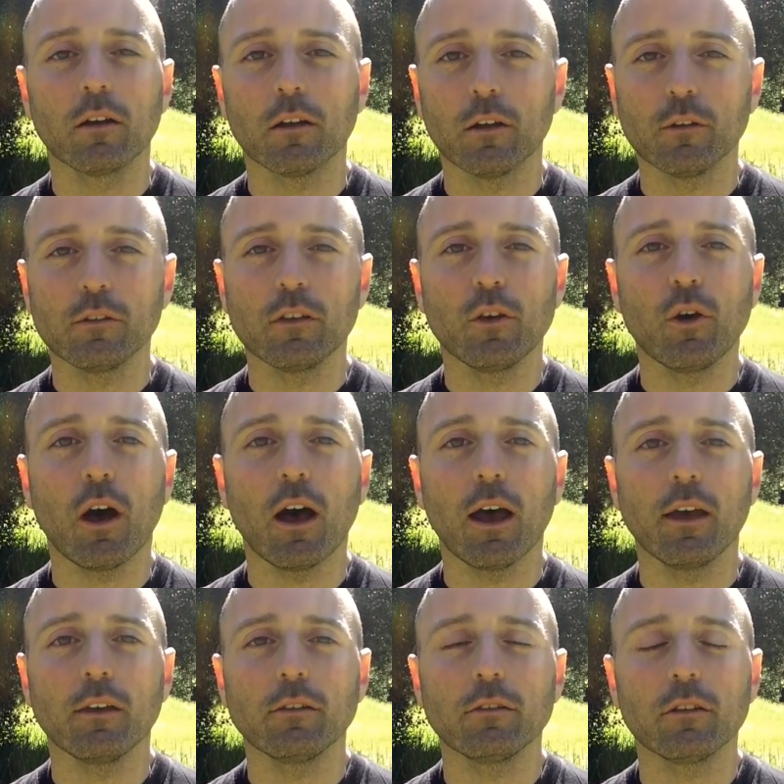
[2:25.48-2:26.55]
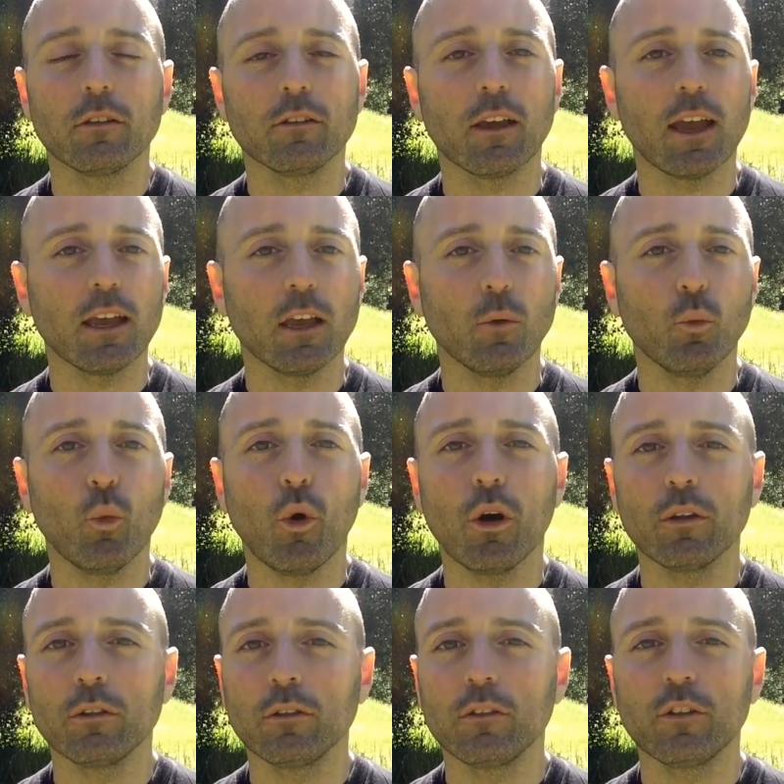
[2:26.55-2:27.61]
closing your eyes and taking
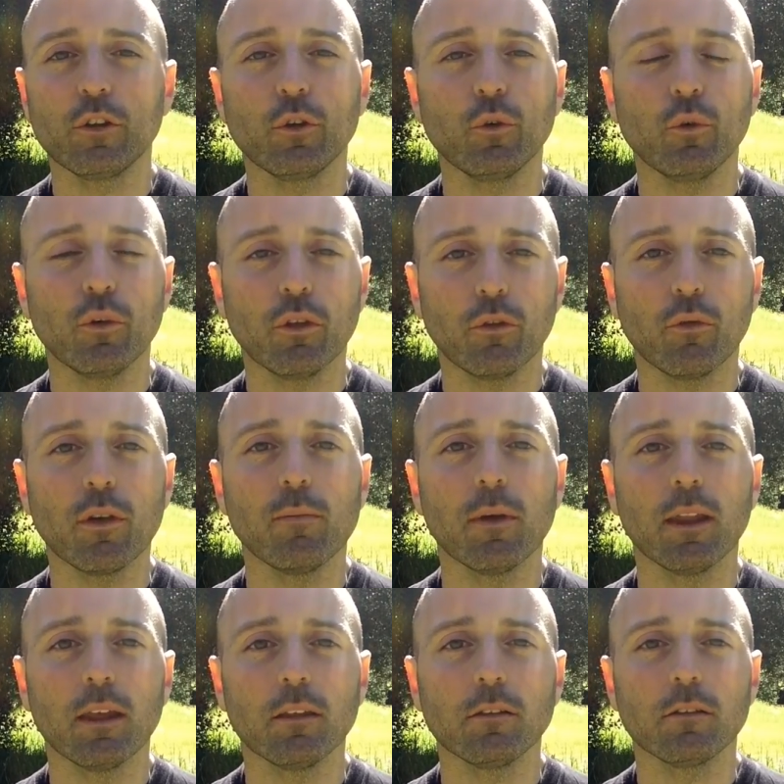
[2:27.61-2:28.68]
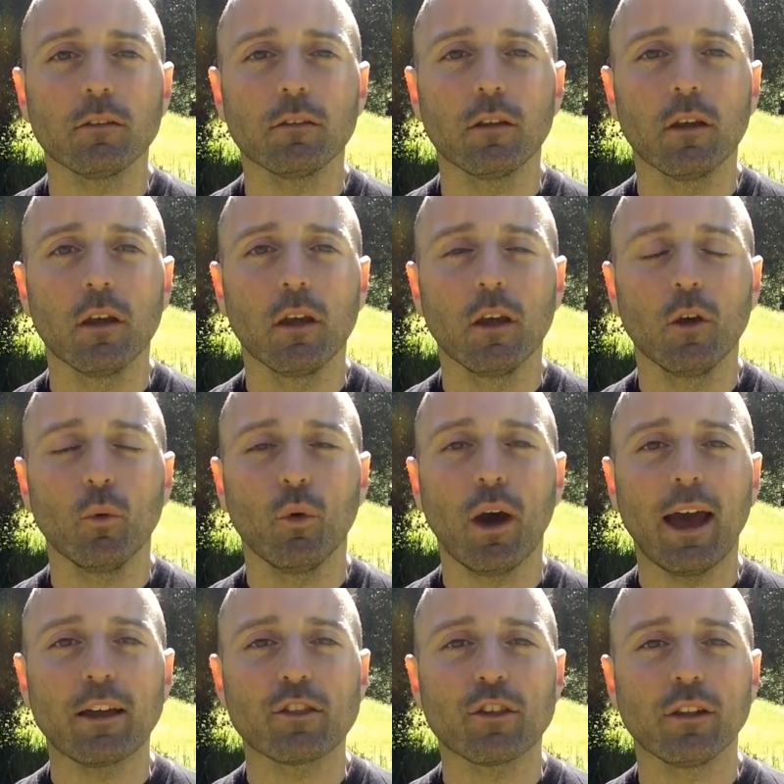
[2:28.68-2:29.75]
1, 2, or 3 minutes will
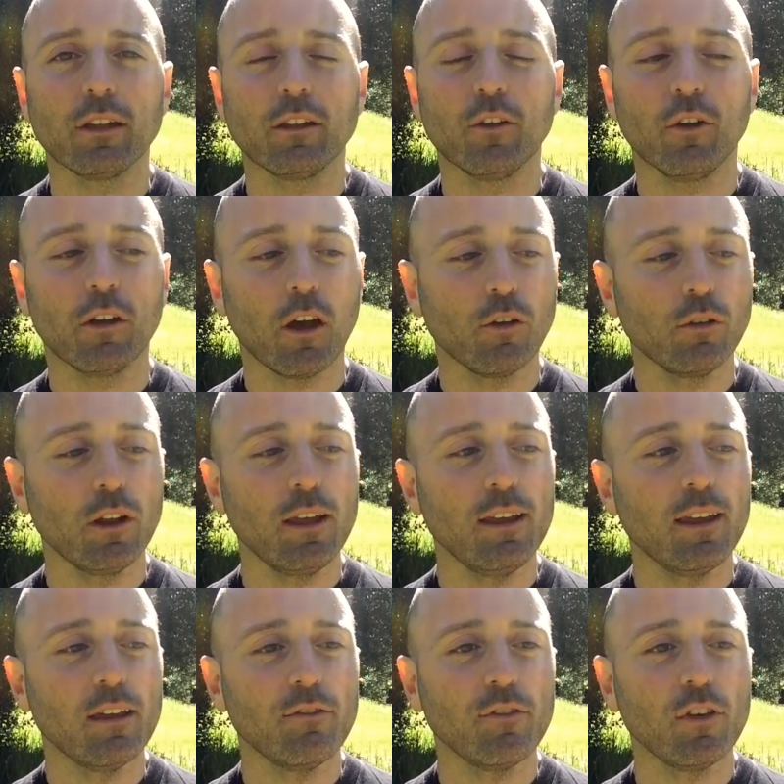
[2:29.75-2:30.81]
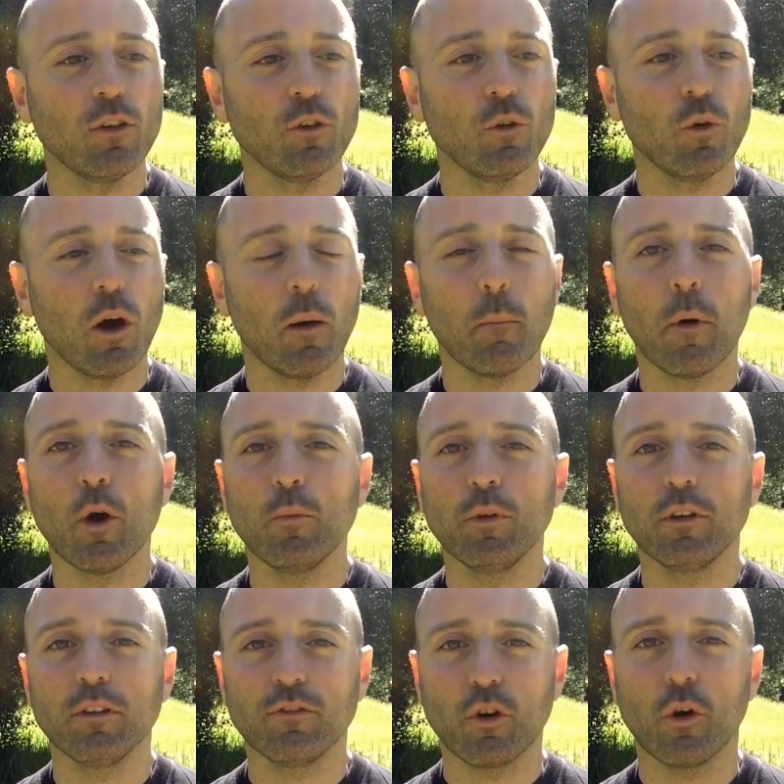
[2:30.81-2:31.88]
actually not only give you a
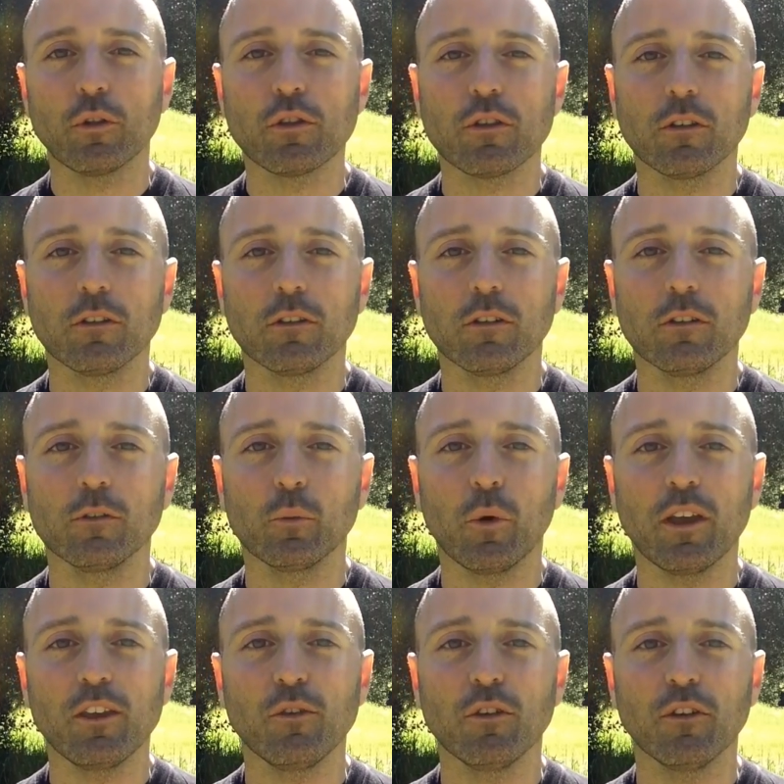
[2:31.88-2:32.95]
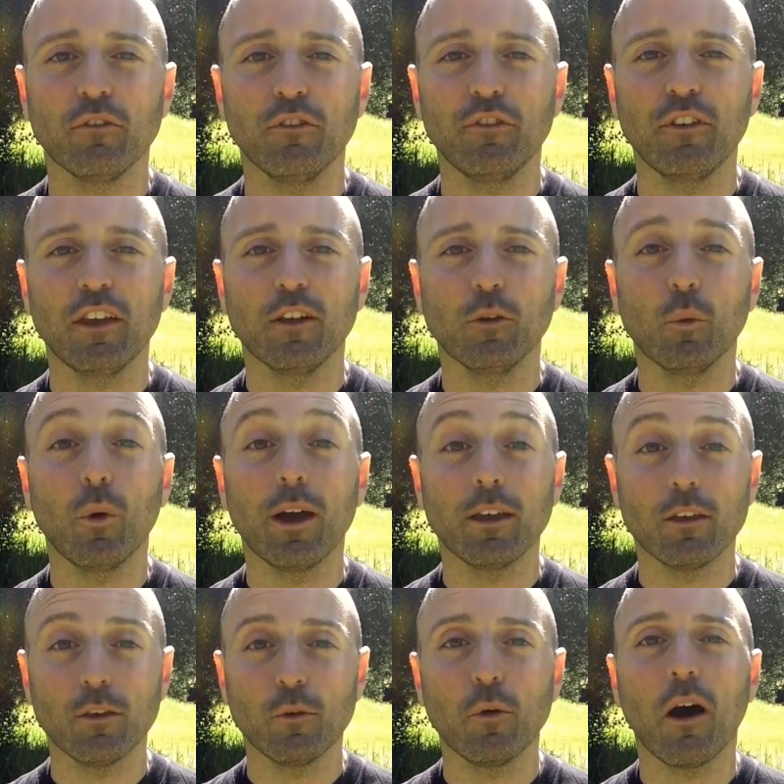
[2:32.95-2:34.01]
moment of consciousness where you can feel where
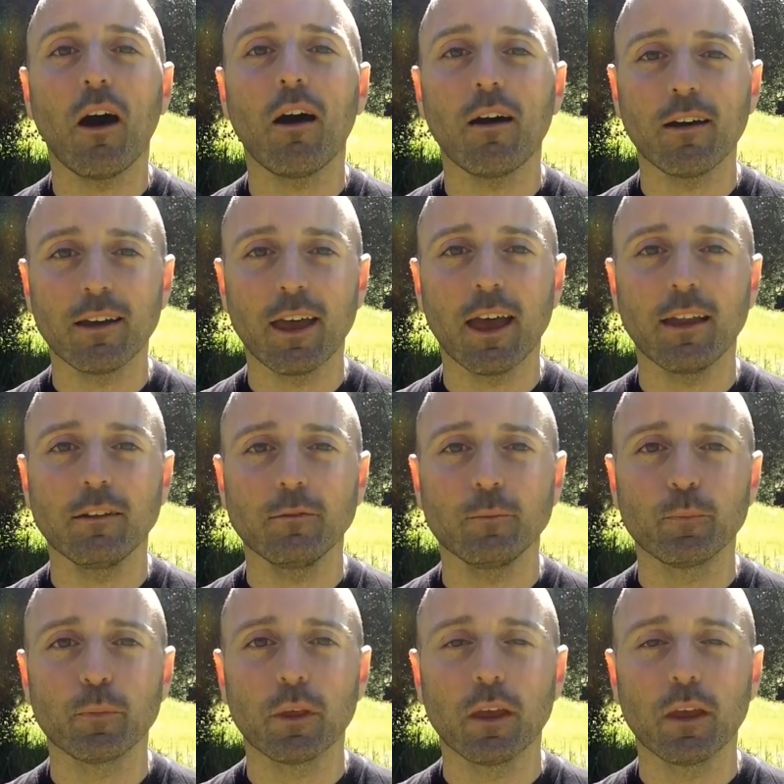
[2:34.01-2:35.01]
you are again